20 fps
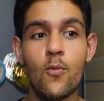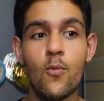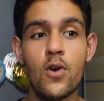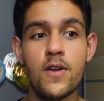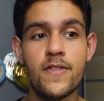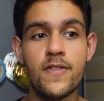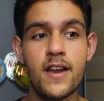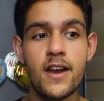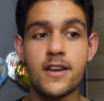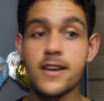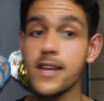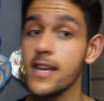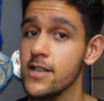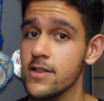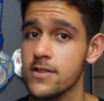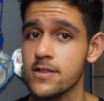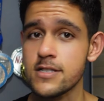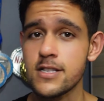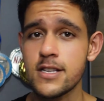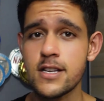one that I need
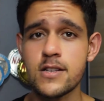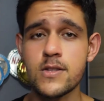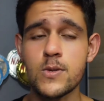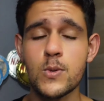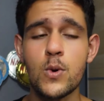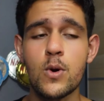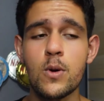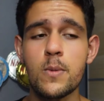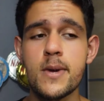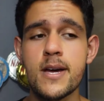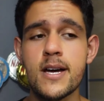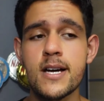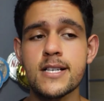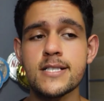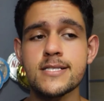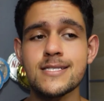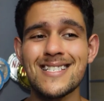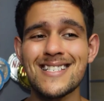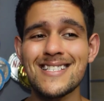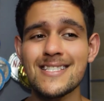to sit down and talk about
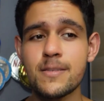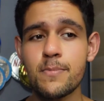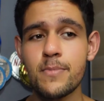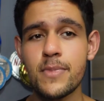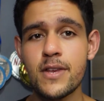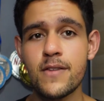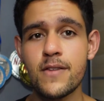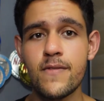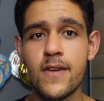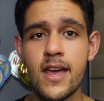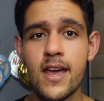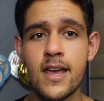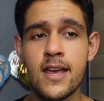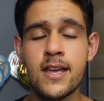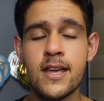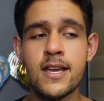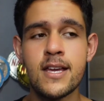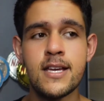because it is a bit of a